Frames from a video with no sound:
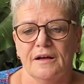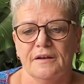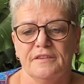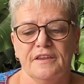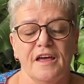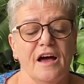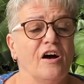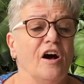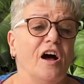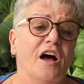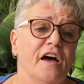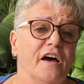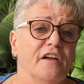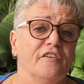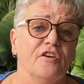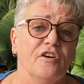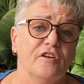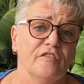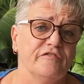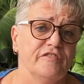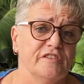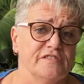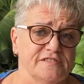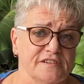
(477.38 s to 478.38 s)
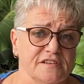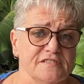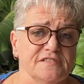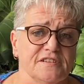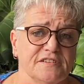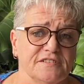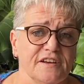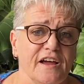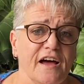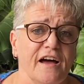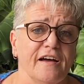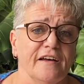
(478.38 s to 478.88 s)
Now, I had her visit
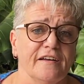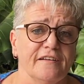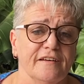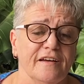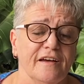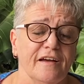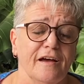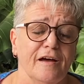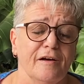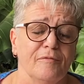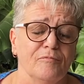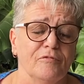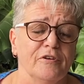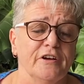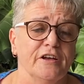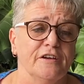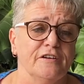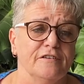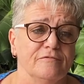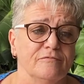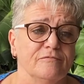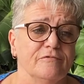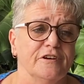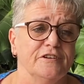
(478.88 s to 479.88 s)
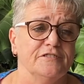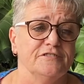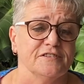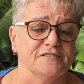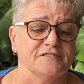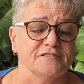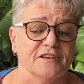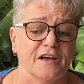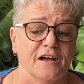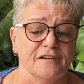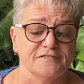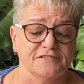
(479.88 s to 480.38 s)
today, and we
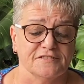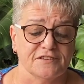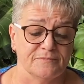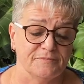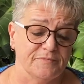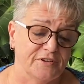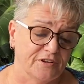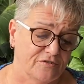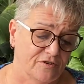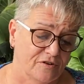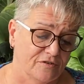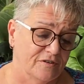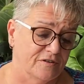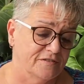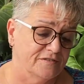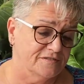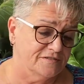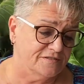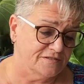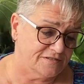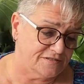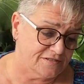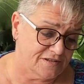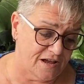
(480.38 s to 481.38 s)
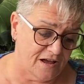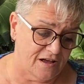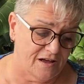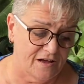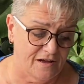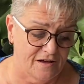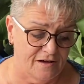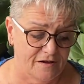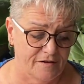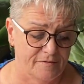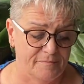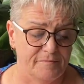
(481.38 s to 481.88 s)
discussed it because
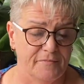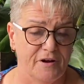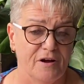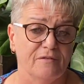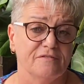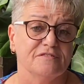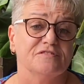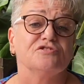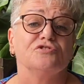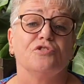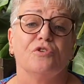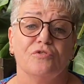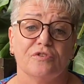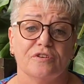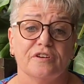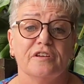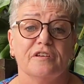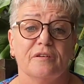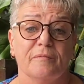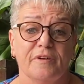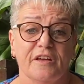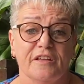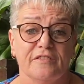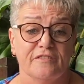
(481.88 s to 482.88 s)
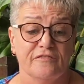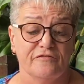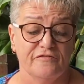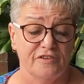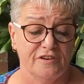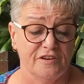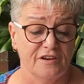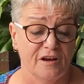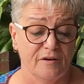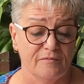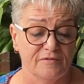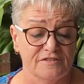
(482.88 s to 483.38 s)
I was talking about the
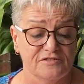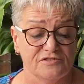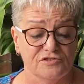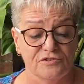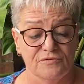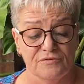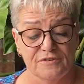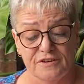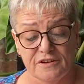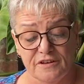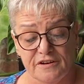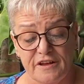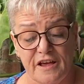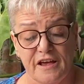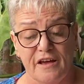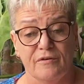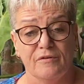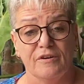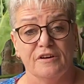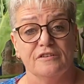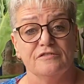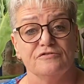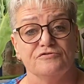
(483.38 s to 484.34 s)
video I was doing and how I